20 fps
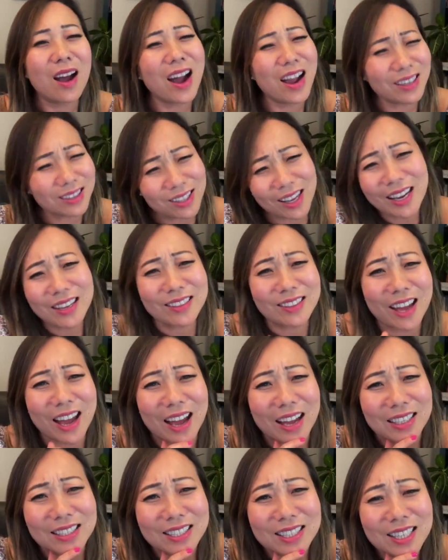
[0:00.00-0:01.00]
I like
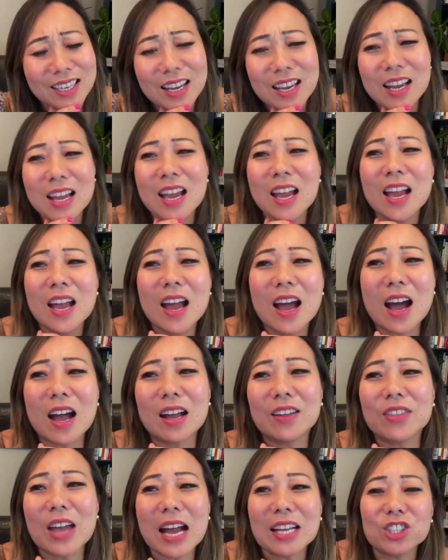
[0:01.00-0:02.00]
that.
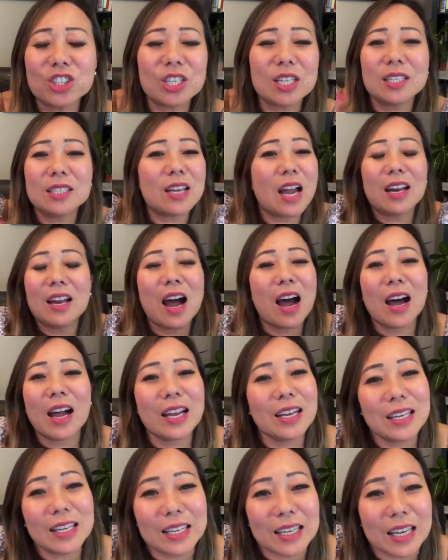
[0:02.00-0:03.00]
That's just not
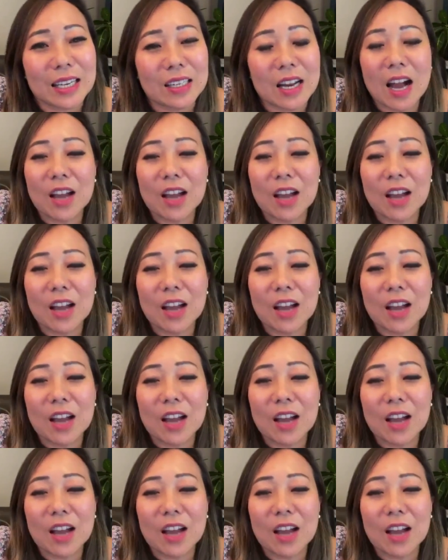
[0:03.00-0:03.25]
hiding it.